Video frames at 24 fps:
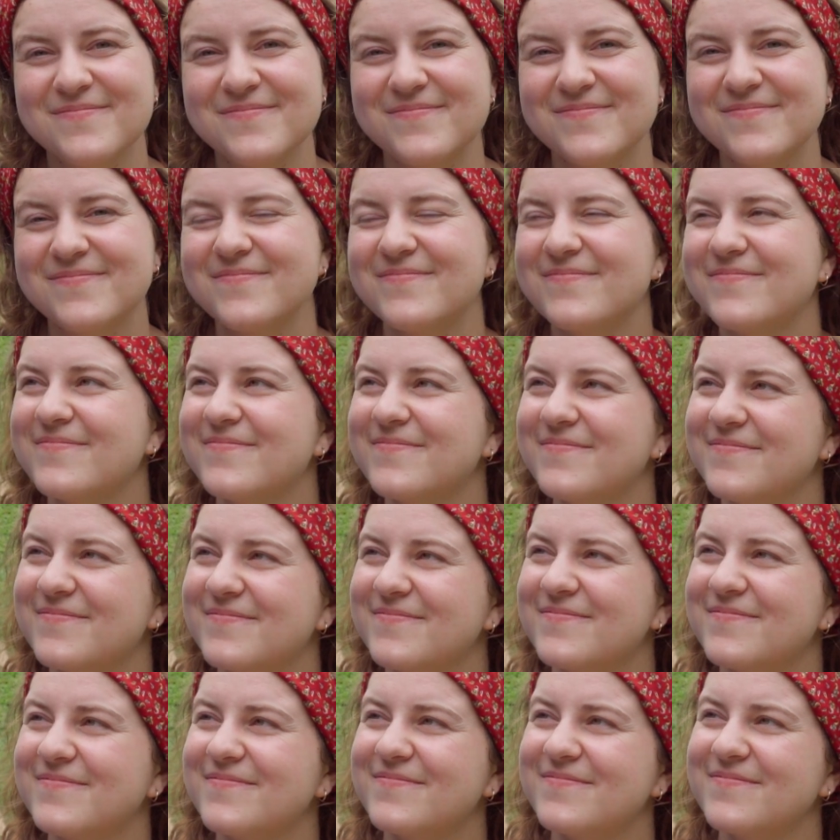
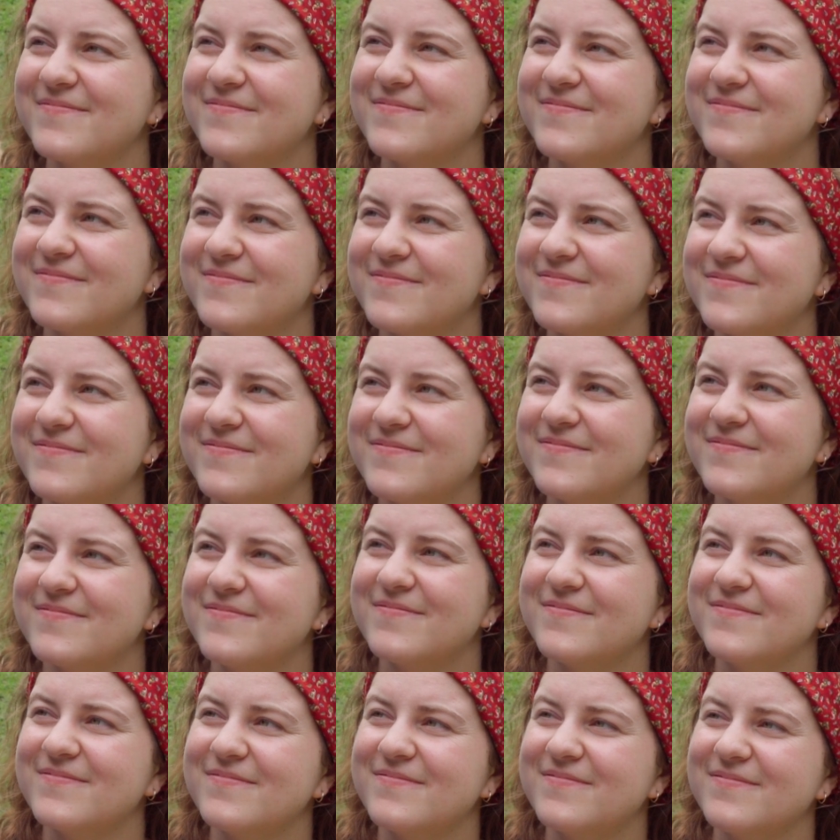
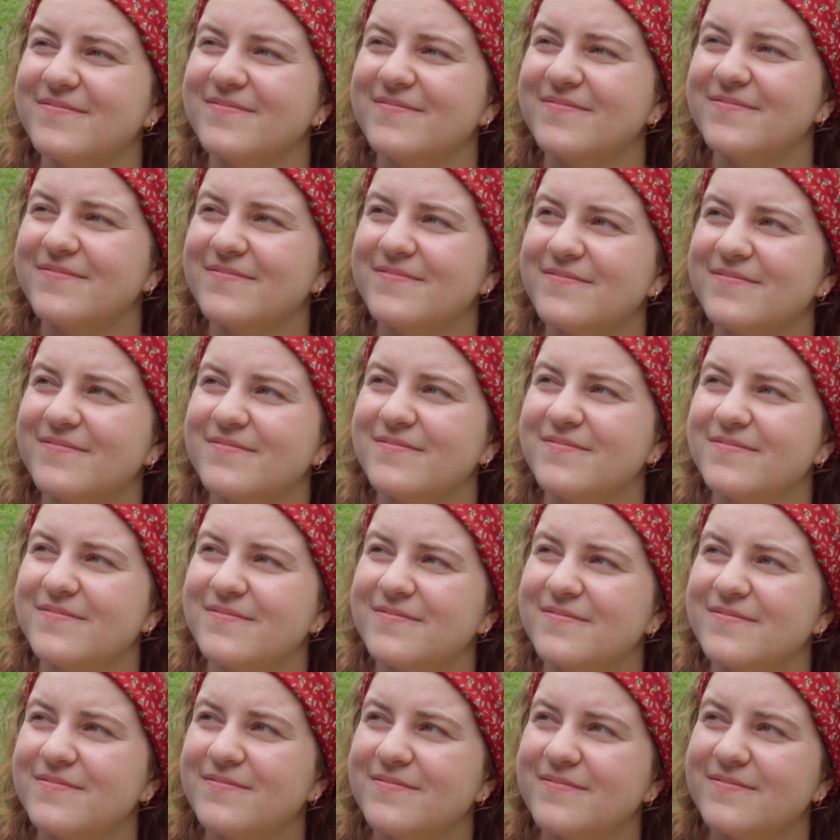
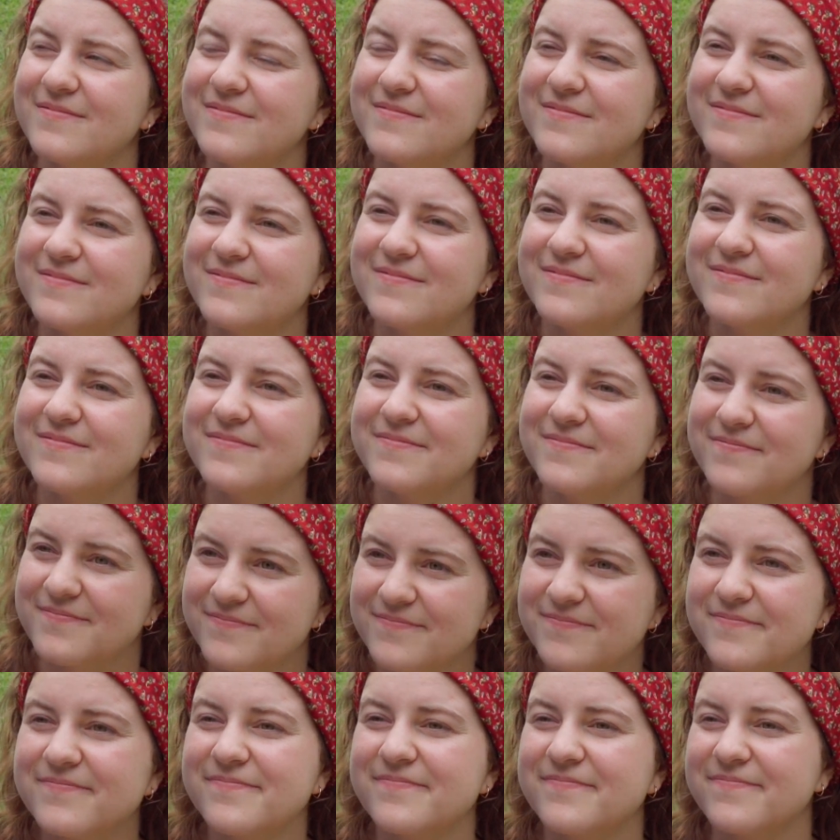
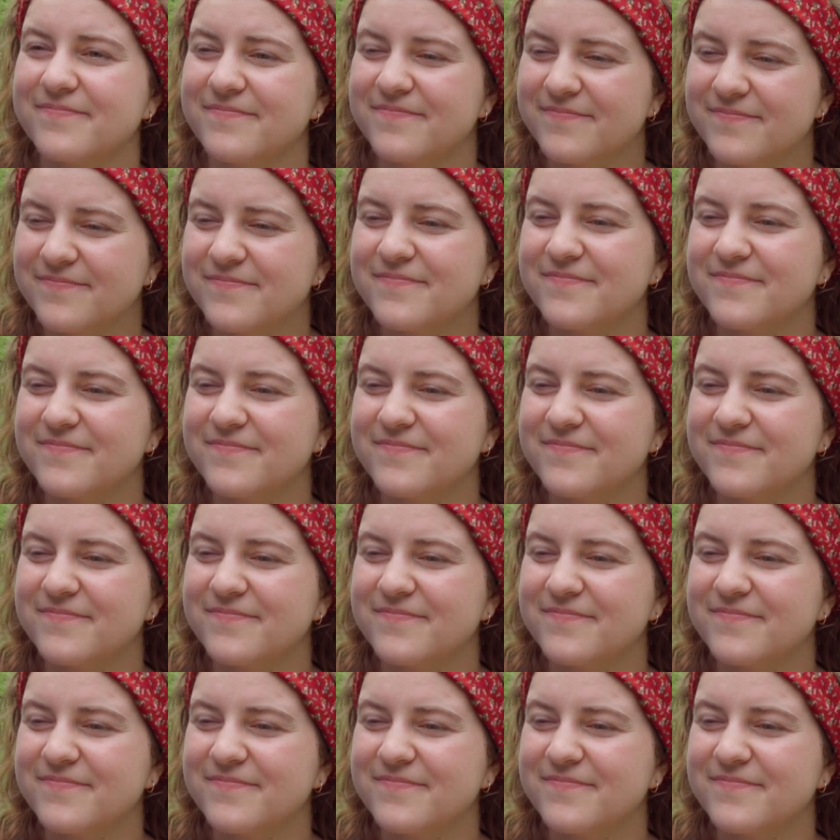(not speaking)